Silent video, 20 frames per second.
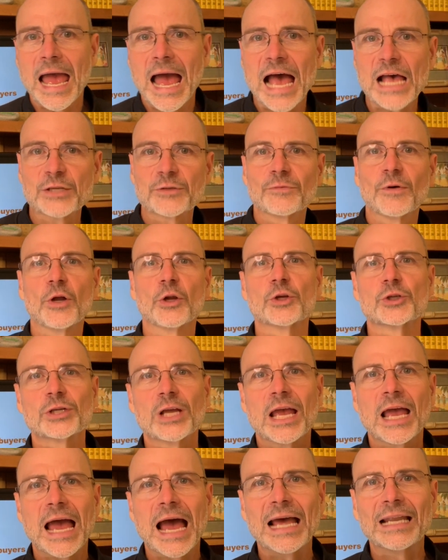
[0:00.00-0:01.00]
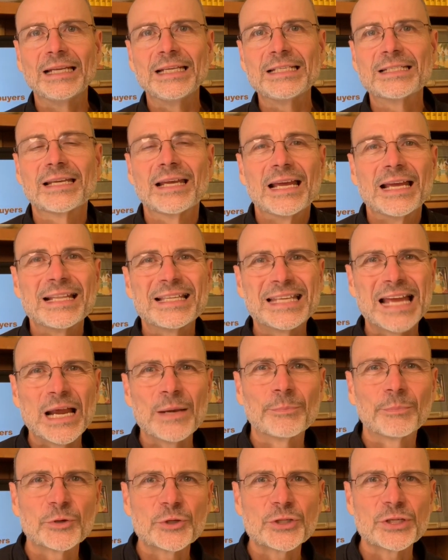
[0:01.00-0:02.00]
as follows. At least
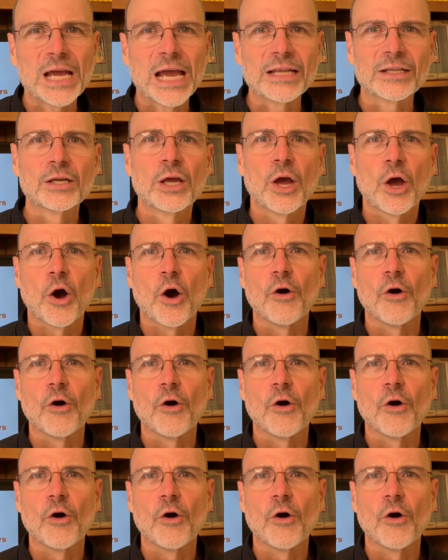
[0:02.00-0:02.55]
10%